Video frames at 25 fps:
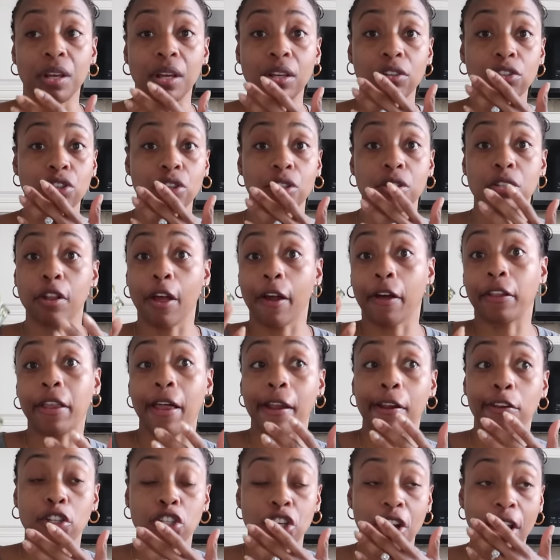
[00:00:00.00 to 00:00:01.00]
things, she doesn't like a
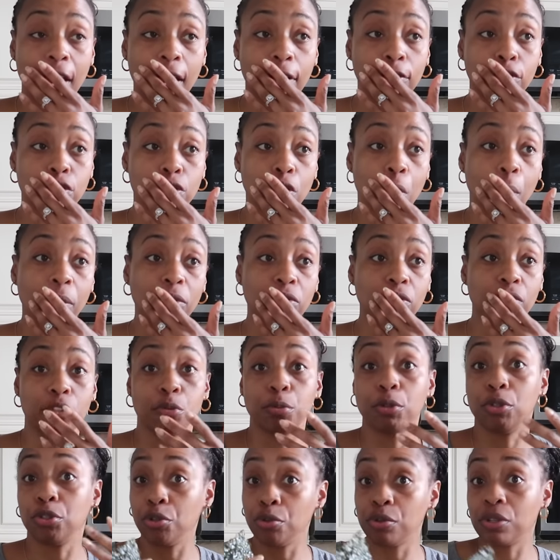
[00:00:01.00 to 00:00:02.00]
lot of change. So we just
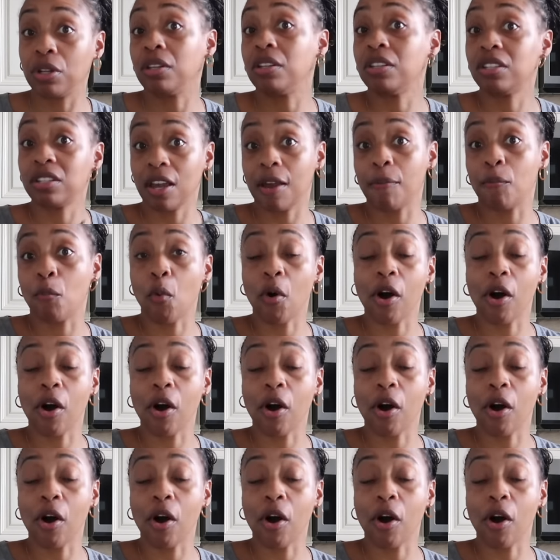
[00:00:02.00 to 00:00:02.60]
been using the same